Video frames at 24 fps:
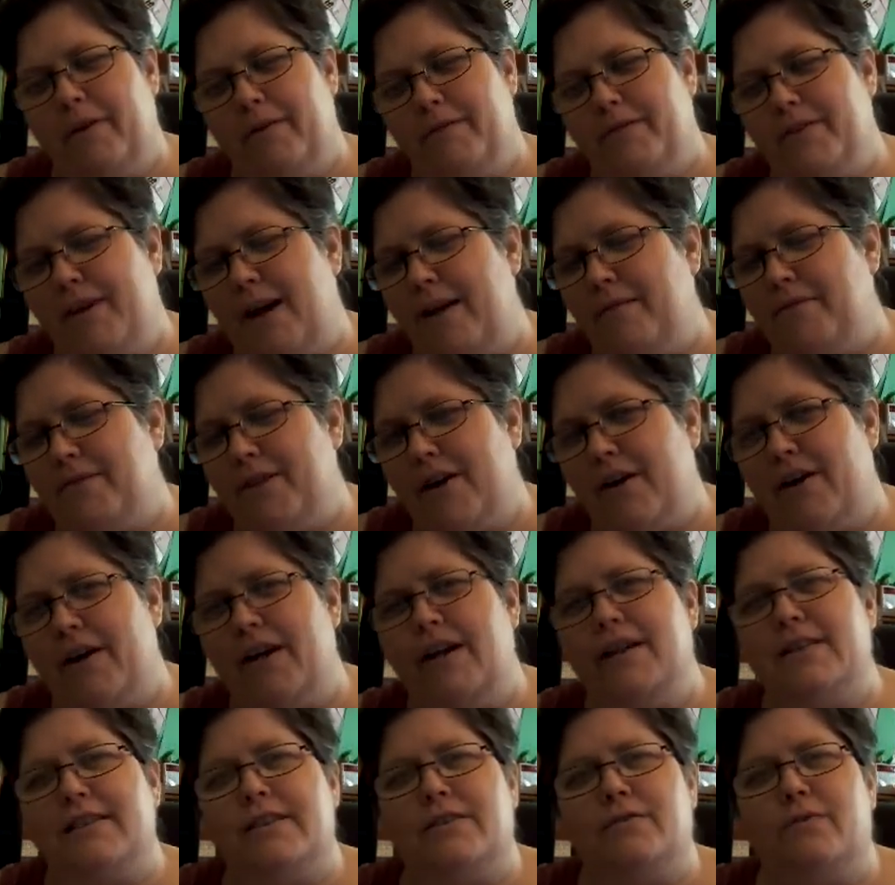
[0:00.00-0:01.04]
of times now, and
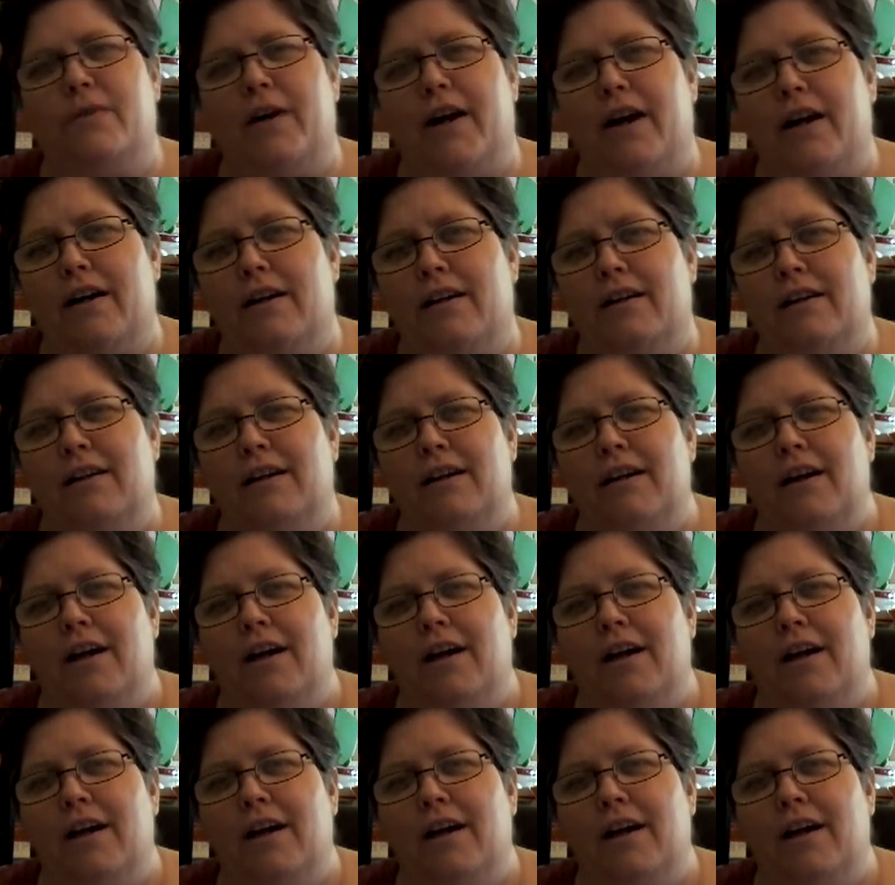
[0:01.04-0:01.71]
I swear,